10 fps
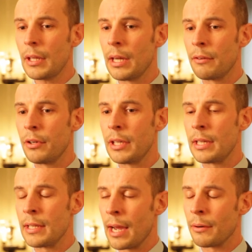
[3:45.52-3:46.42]
And really
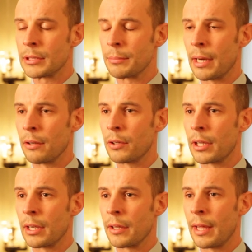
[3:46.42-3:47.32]
it now is about
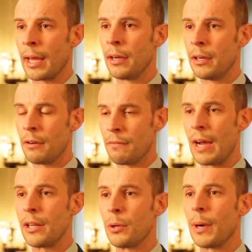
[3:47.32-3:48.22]
looking at that
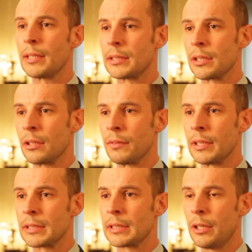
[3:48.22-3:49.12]
value add
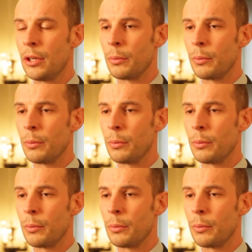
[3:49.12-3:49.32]
service,